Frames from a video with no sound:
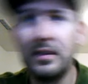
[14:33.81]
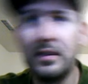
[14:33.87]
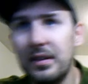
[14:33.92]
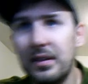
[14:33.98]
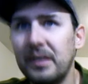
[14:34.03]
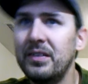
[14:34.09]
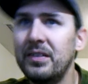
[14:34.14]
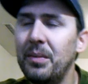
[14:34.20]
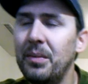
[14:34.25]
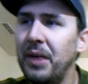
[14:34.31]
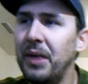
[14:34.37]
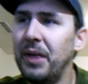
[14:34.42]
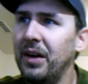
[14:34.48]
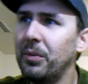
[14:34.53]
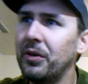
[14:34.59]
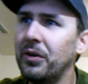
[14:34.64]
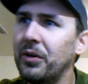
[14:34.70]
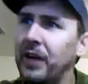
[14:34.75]
It's
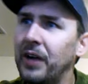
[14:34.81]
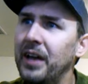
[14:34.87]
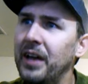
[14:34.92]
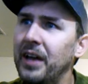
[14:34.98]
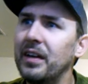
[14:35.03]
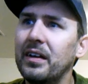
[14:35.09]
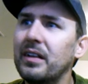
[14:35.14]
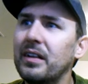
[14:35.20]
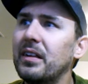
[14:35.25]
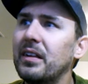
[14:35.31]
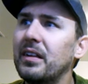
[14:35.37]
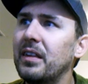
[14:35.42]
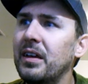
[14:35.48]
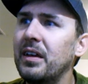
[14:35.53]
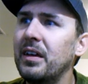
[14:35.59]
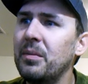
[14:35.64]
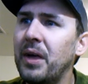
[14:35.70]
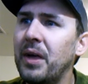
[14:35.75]
debatable, right?
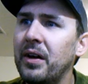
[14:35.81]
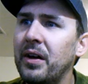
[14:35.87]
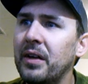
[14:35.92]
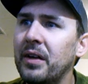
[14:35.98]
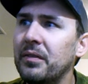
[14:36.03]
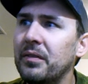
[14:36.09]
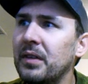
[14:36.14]
Think about it.